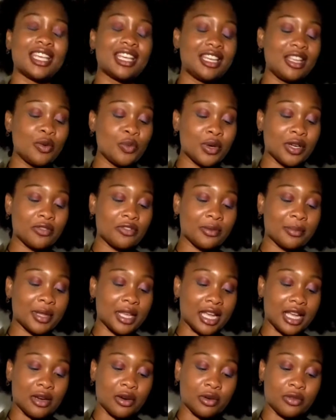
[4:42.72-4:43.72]
Anyone from the
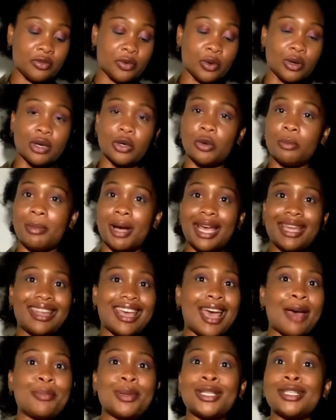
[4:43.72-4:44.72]
804 who might
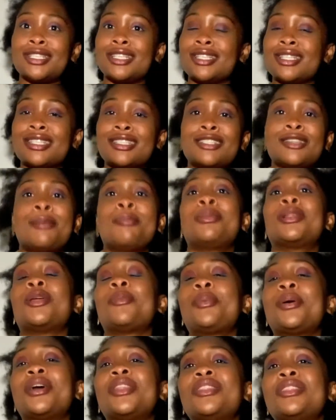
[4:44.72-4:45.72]
happen to stumble
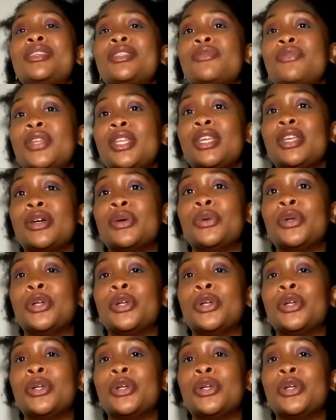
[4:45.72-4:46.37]
upon this video